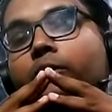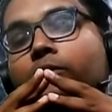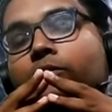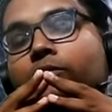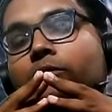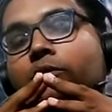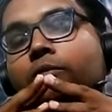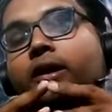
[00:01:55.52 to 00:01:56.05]

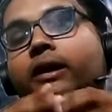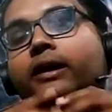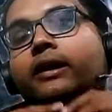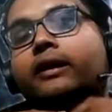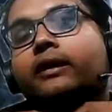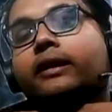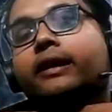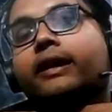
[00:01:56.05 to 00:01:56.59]
horoscope,
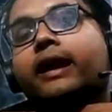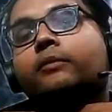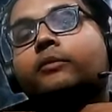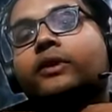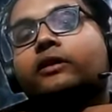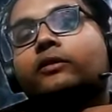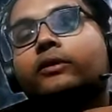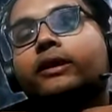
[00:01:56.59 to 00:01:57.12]
they can
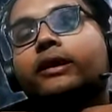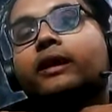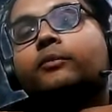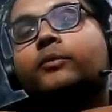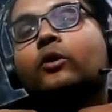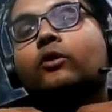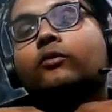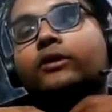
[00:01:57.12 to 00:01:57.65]
be, they can
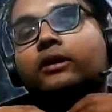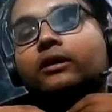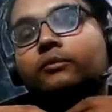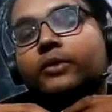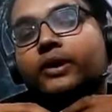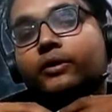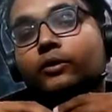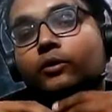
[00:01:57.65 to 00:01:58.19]
be overcome
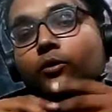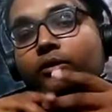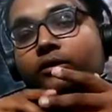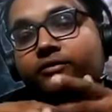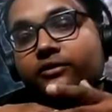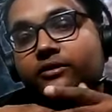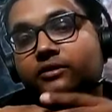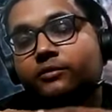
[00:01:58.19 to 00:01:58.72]
by your own
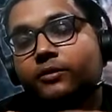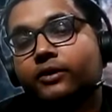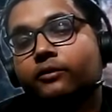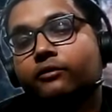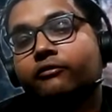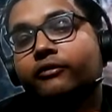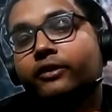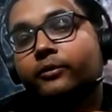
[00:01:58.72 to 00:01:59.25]
effort, by
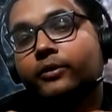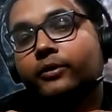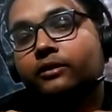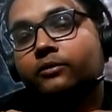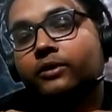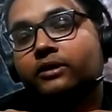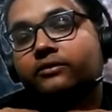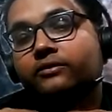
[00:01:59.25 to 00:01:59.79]
your free will,
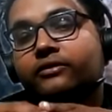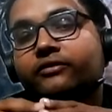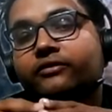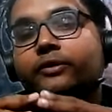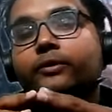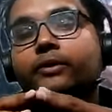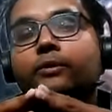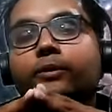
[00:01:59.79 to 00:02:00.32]
whatever
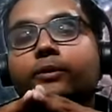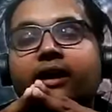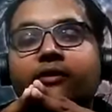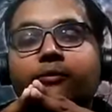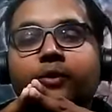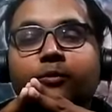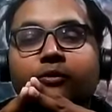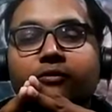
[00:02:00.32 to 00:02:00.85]
free will we
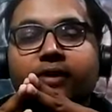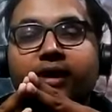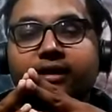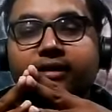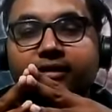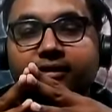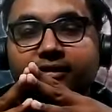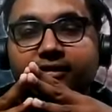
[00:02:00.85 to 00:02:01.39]
have been
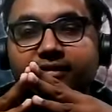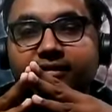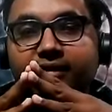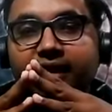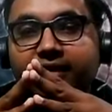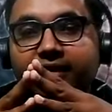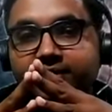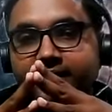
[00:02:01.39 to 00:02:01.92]
provided in this
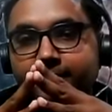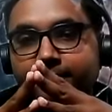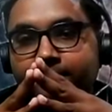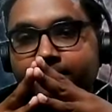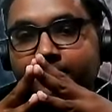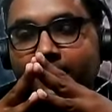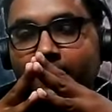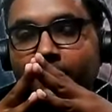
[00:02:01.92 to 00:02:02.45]
lifetime.
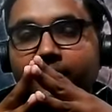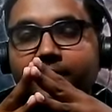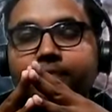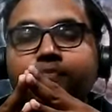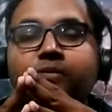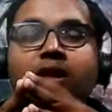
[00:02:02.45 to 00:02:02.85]
Okay.